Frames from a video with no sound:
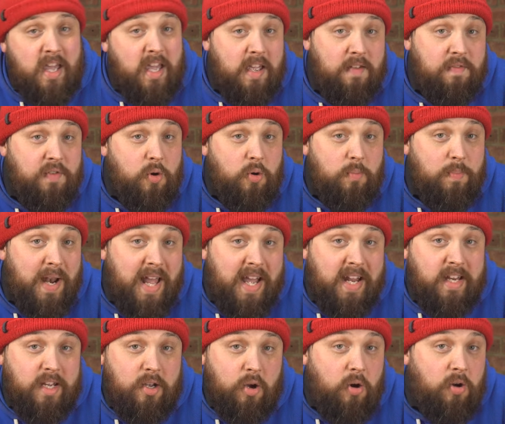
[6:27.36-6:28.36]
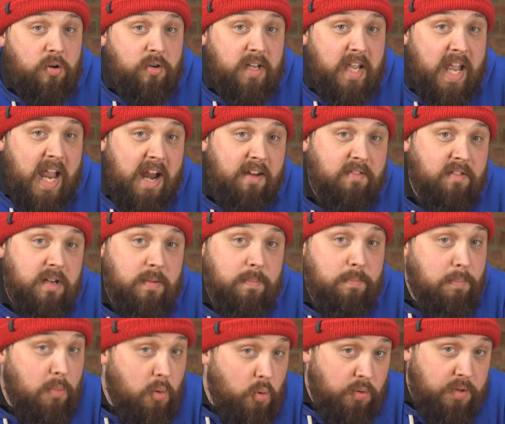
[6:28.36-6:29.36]
If you're planning on
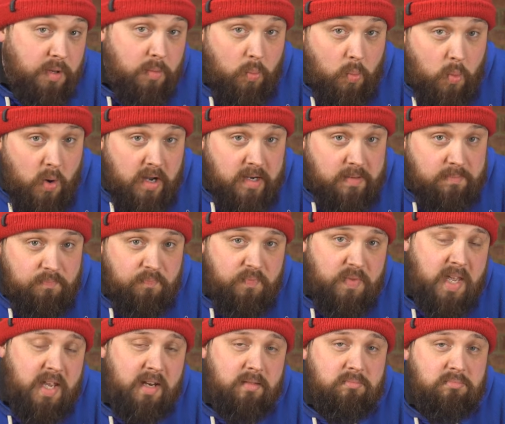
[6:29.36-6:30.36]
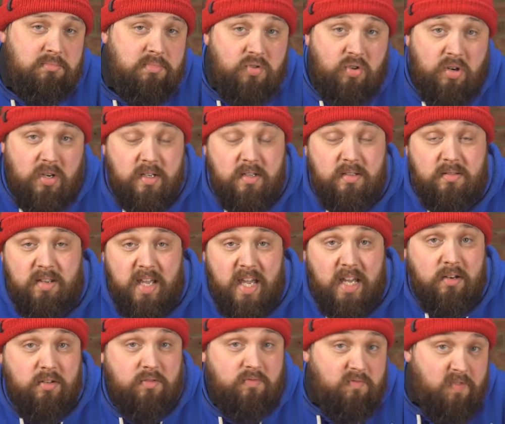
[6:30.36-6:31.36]
carrying more than one, then try and
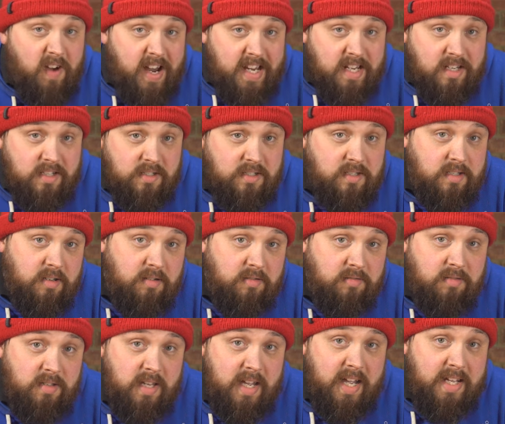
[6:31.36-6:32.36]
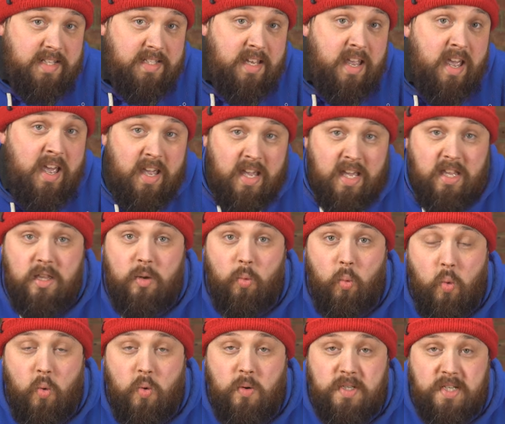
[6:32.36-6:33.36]
get a range so that in the
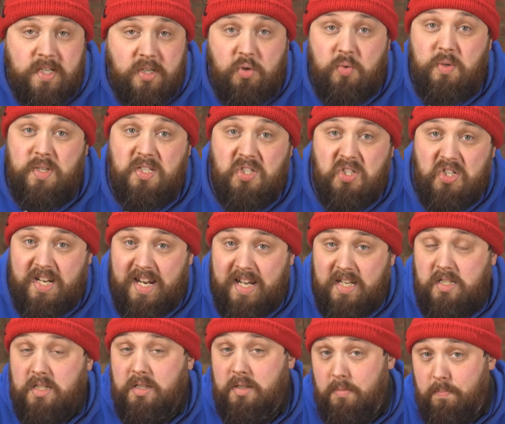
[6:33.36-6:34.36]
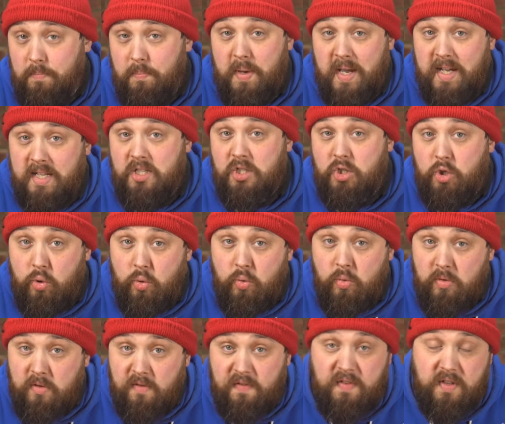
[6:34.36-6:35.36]
water you can select the best
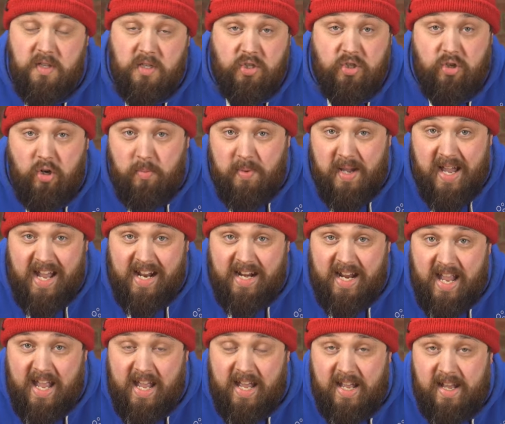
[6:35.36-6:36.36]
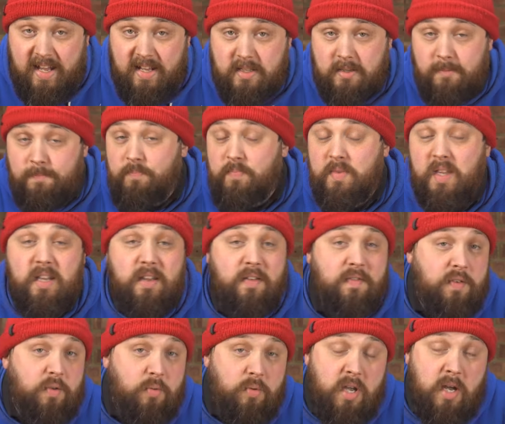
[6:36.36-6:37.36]
tool for the job at hand.
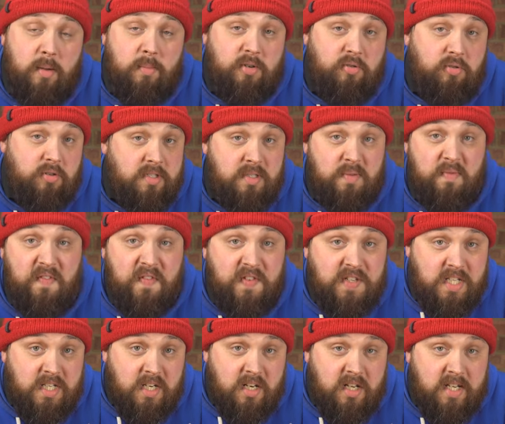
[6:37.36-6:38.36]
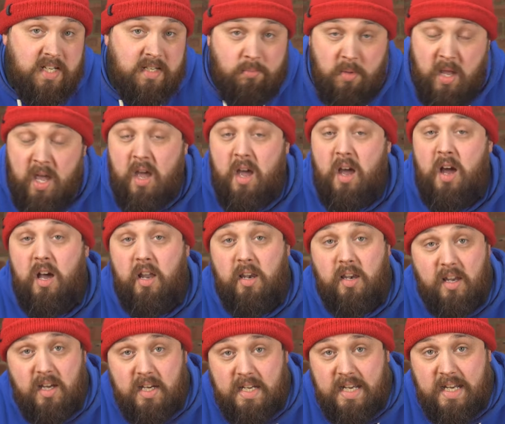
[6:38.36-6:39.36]
If you come across some fishing line, a
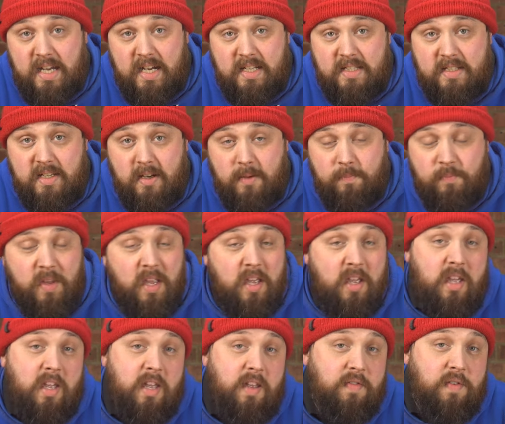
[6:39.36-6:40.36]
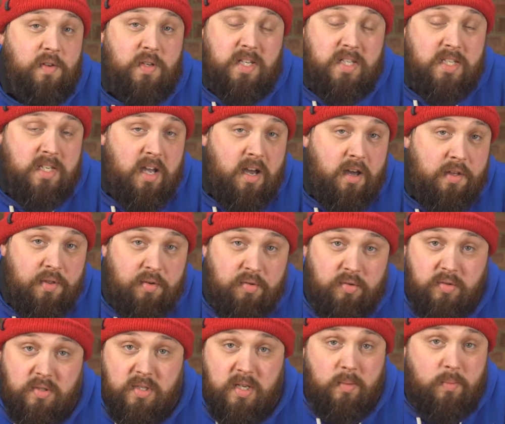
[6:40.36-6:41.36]
line cutter. If you need to cut
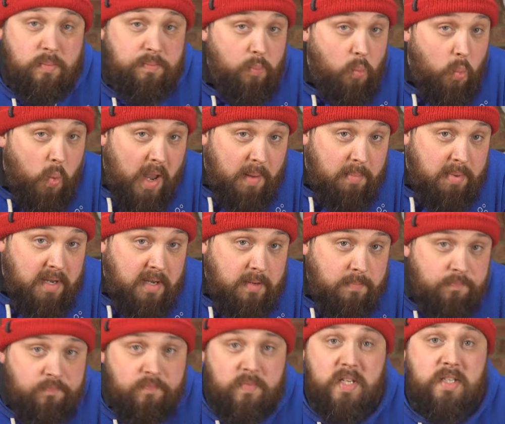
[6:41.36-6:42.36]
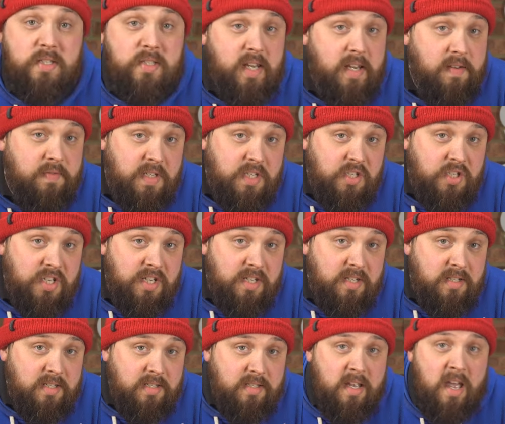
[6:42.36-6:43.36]
through some webbing, safety
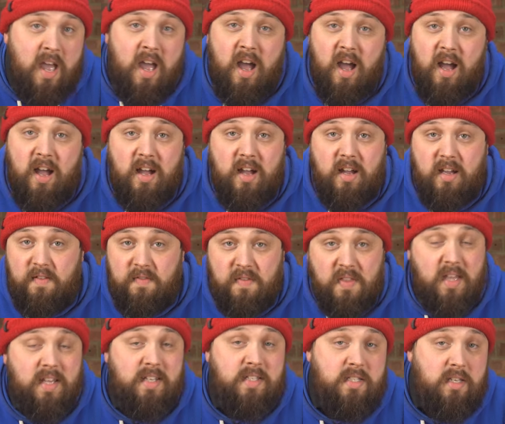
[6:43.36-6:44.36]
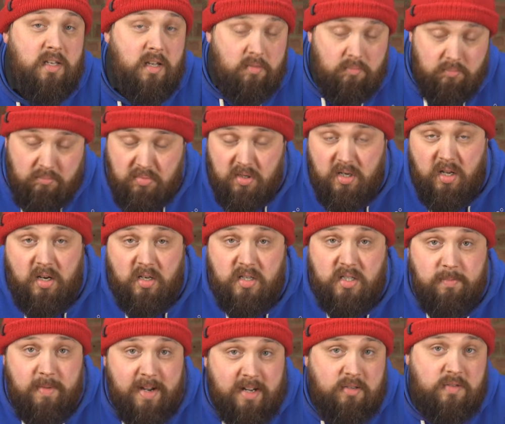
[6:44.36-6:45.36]
shears. If there's a
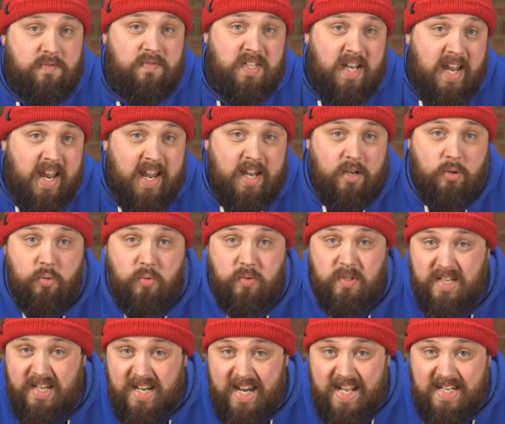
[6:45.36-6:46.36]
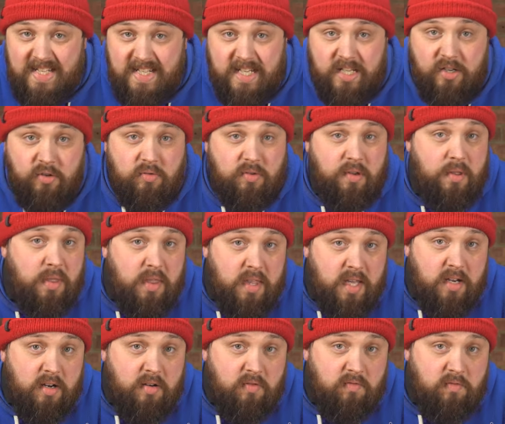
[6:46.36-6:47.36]
large amount of tangled netting or a
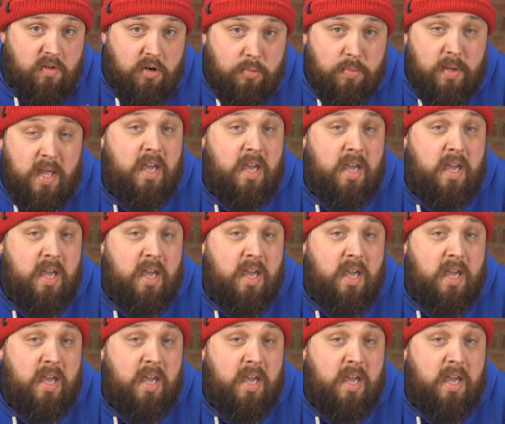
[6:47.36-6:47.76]
thicker rope,